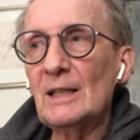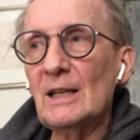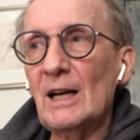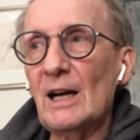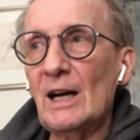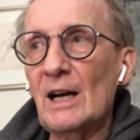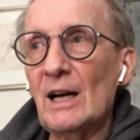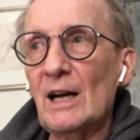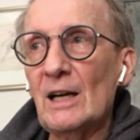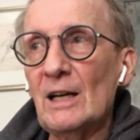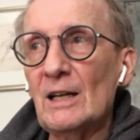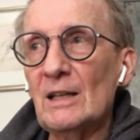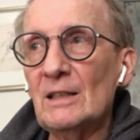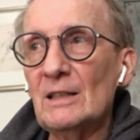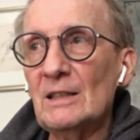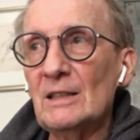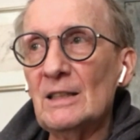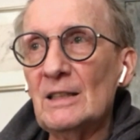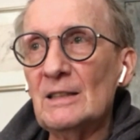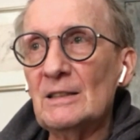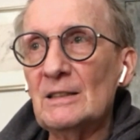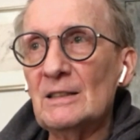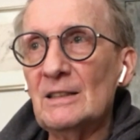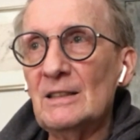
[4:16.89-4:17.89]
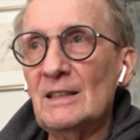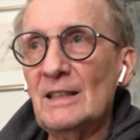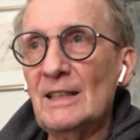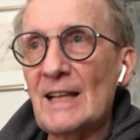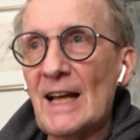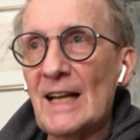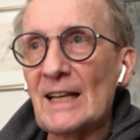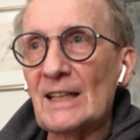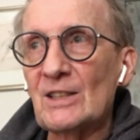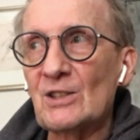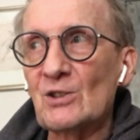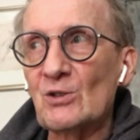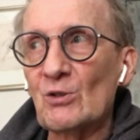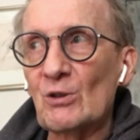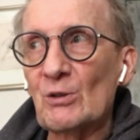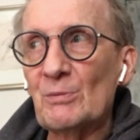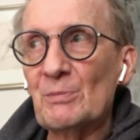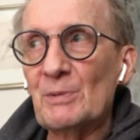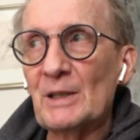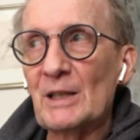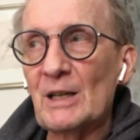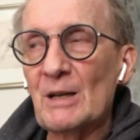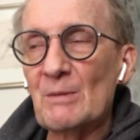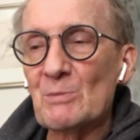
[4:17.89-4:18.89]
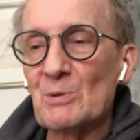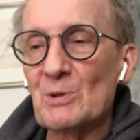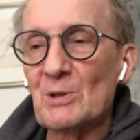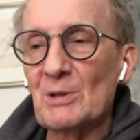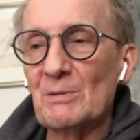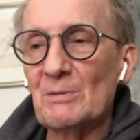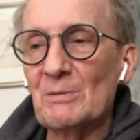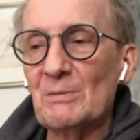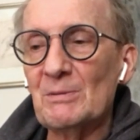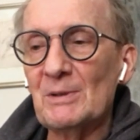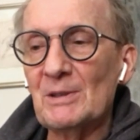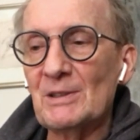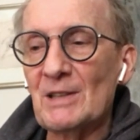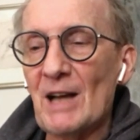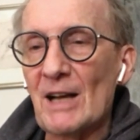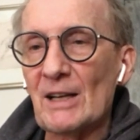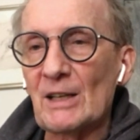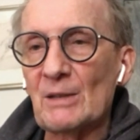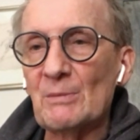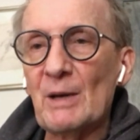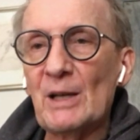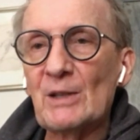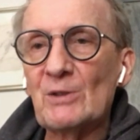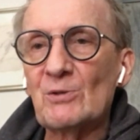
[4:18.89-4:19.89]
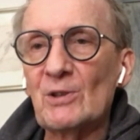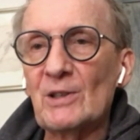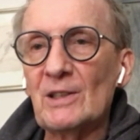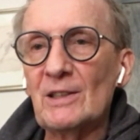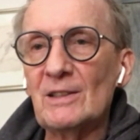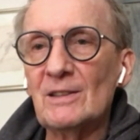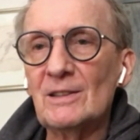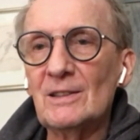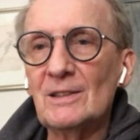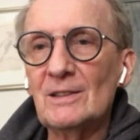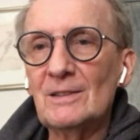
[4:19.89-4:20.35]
That sort of becomes a documentary.